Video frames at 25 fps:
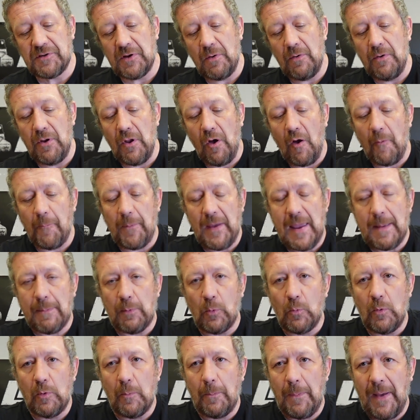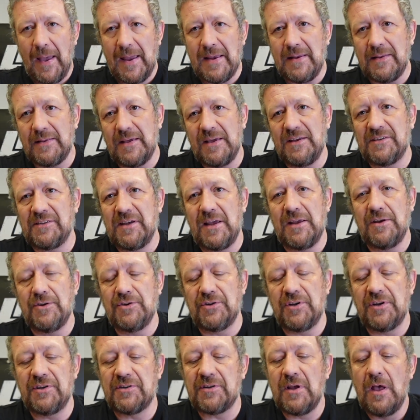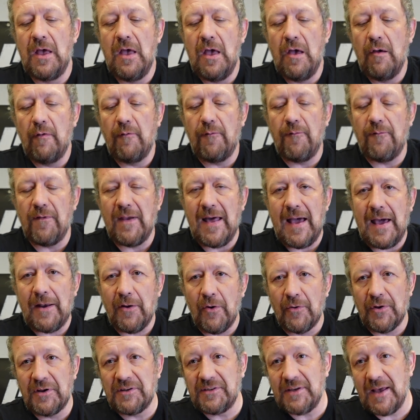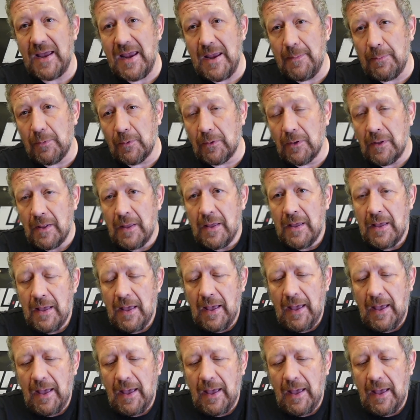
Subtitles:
So a lot of people will paint these hinges flat on a table,